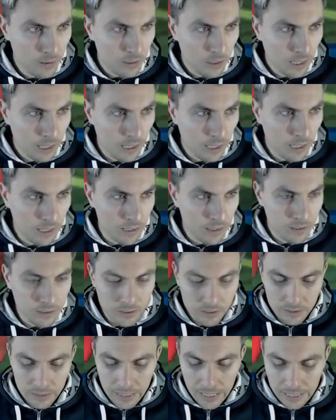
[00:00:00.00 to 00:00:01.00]
and
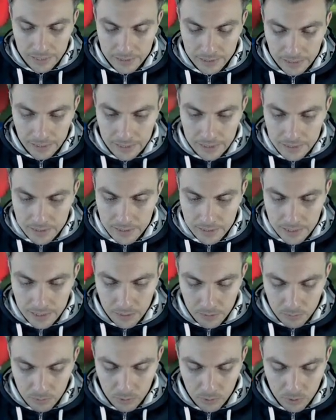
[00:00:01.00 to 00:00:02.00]
let
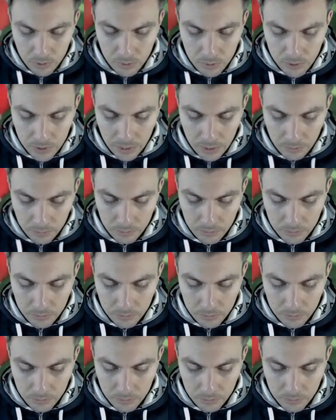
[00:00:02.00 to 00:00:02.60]
Incineroar go down.